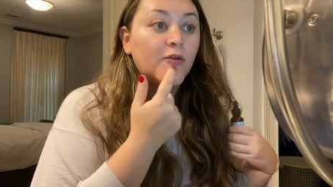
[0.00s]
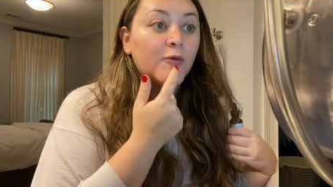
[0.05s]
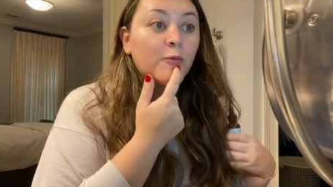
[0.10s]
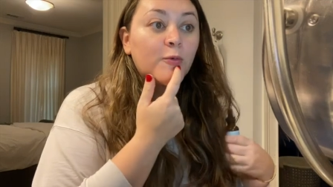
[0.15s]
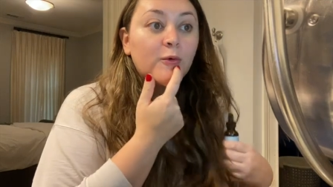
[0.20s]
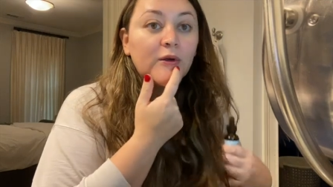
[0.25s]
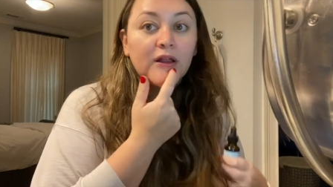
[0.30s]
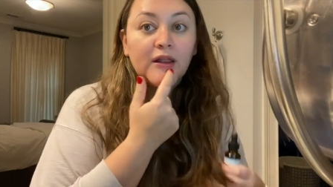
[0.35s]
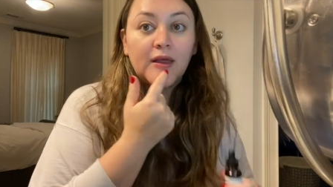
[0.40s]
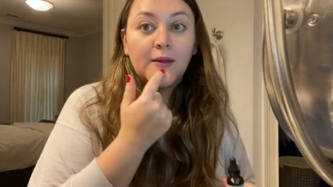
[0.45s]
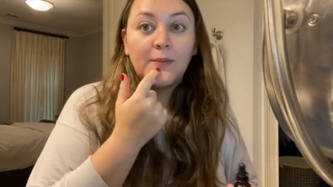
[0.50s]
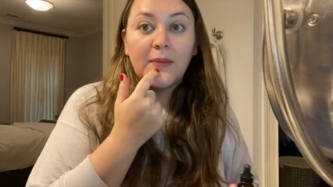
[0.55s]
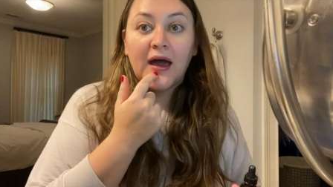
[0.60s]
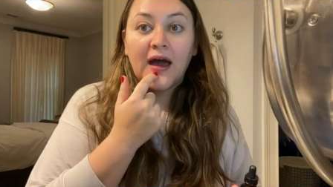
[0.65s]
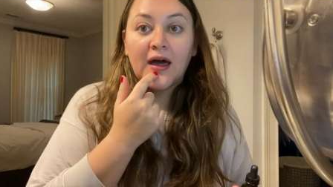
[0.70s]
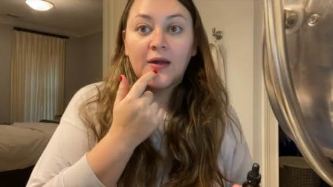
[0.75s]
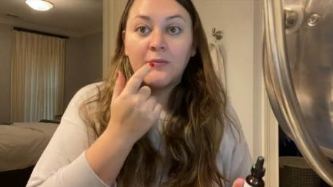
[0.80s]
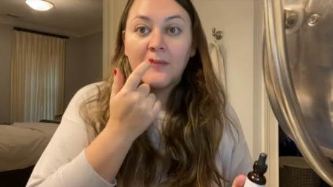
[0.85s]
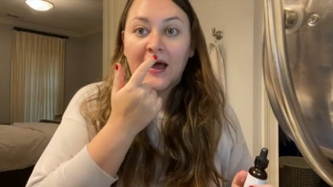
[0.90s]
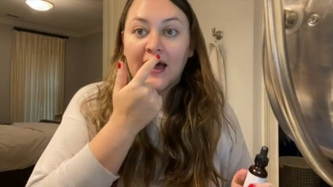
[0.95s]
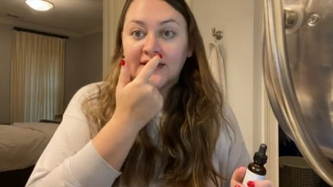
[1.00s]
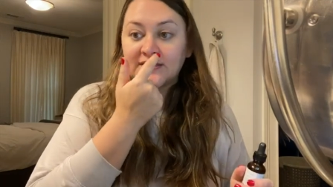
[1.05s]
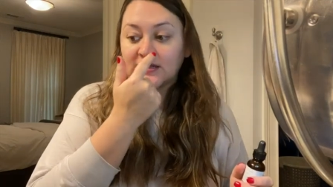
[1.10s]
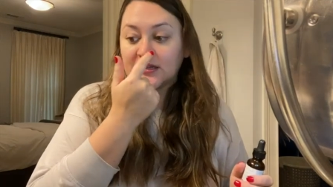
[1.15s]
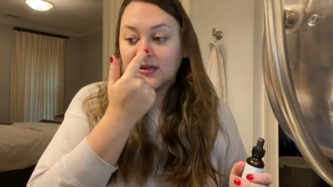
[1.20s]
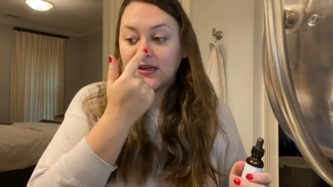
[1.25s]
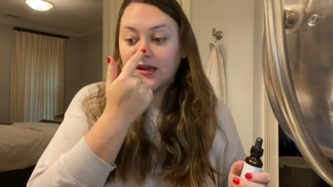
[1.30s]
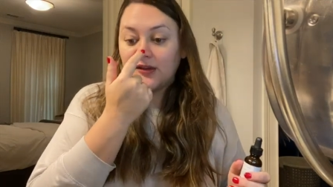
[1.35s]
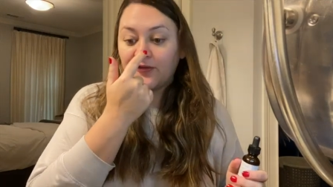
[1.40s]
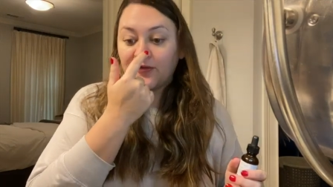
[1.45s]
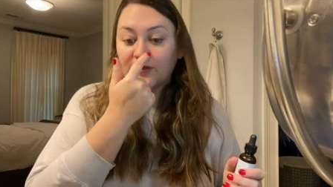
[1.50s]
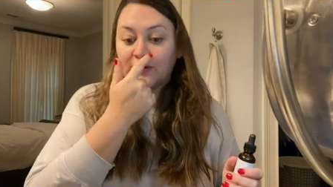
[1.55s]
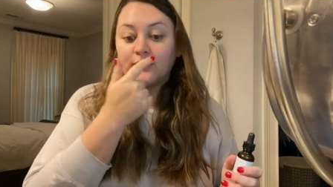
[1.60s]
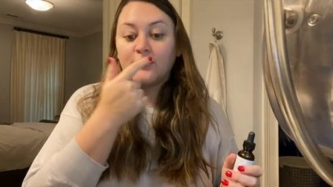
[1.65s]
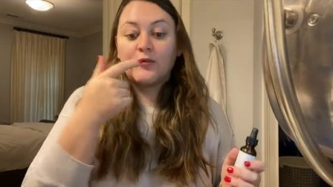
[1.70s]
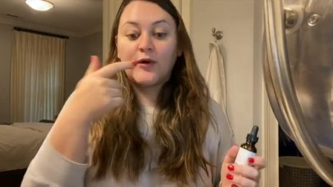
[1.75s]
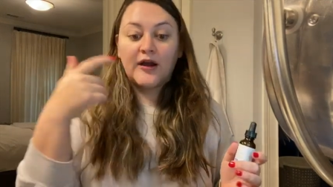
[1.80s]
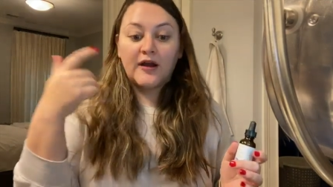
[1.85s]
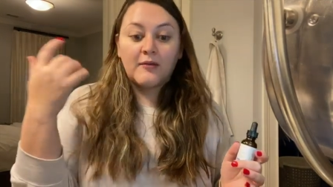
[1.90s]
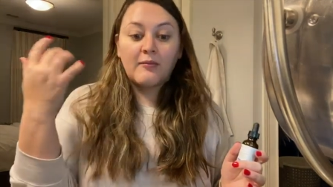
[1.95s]
really bad maskne from
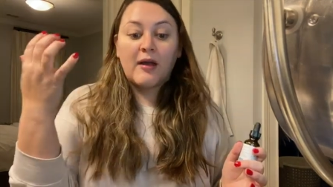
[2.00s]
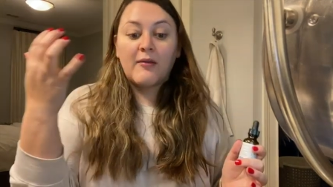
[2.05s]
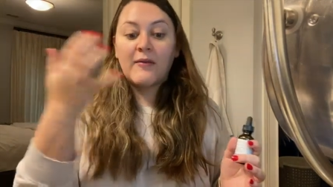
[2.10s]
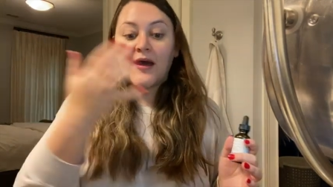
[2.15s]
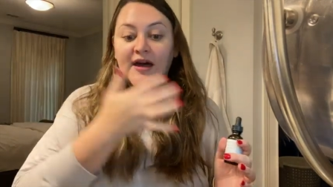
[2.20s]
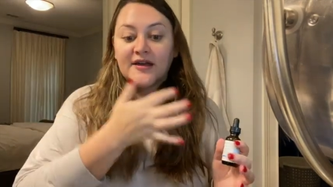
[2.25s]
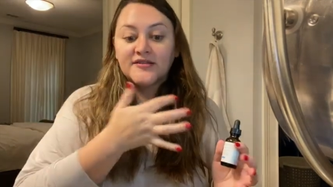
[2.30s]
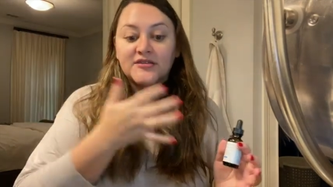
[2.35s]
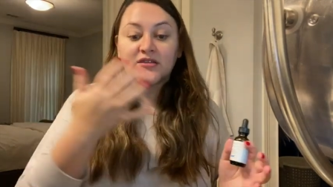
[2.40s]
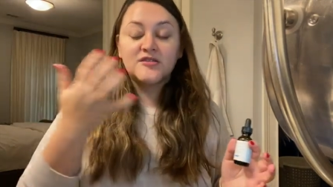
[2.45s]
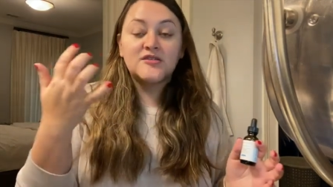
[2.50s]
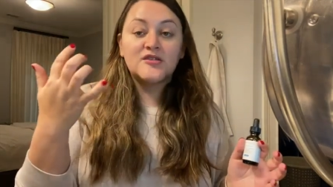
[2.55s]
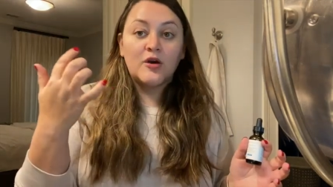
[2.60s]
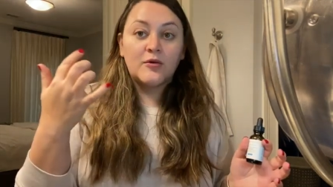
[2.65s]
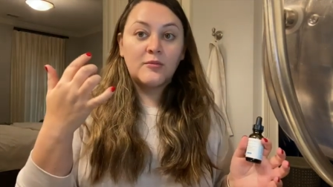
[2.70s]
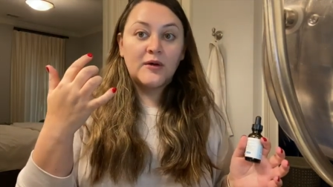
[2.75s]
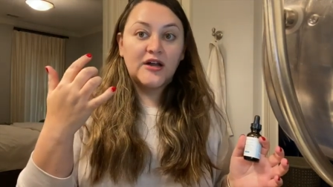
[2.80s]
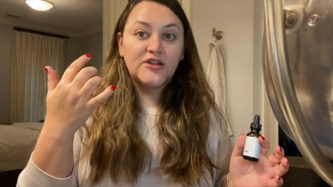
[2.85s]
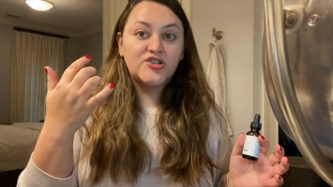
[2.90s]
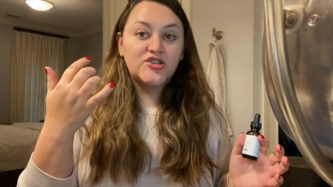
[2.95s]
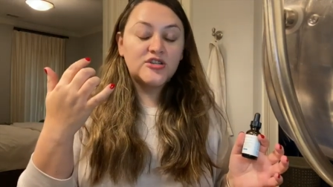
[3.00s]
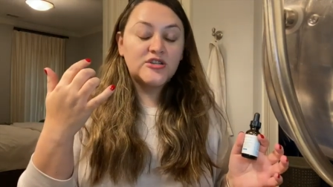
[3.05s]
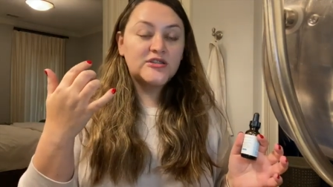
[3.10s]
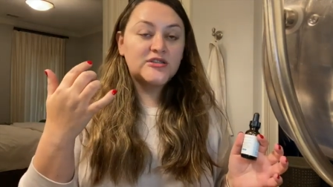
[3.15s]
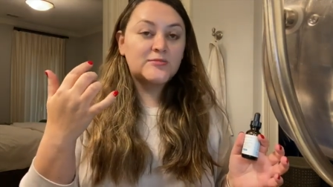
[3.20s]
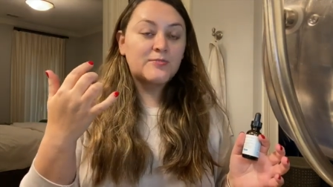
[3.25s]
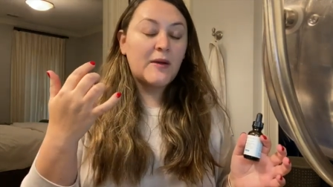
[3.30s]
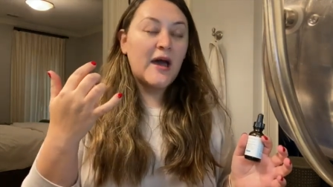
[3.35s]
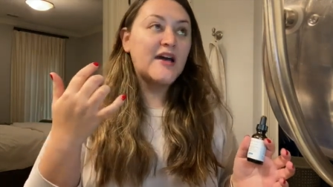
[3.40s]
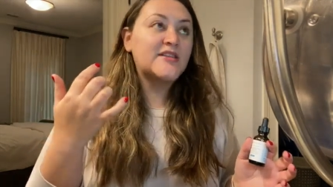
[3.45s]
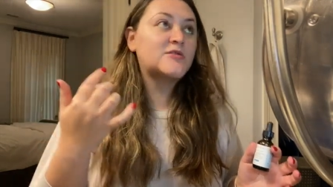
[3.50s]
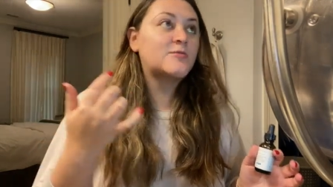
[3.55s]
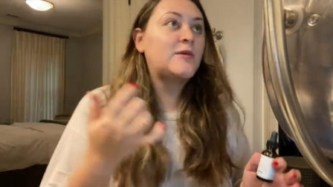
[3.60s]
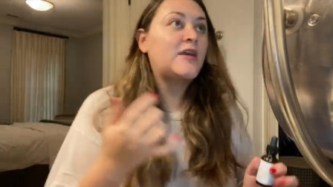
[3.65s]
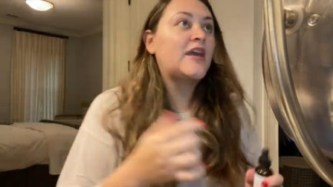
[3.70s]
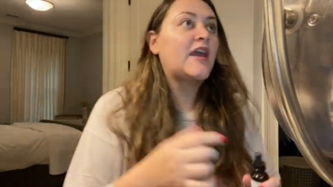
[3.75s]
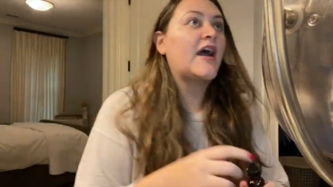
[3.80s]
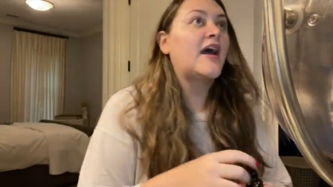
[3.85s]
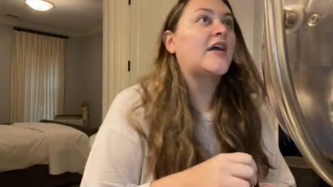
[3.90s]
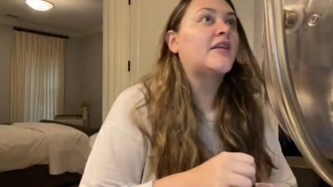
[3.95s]
wearing my mask so much this past
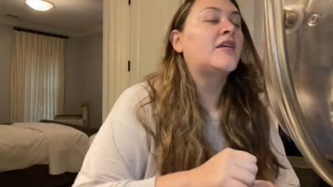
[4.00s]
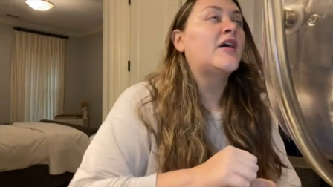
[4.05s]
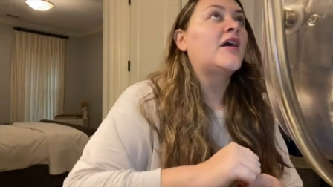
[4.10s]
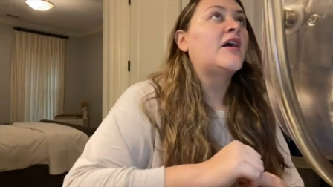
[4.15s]
weekend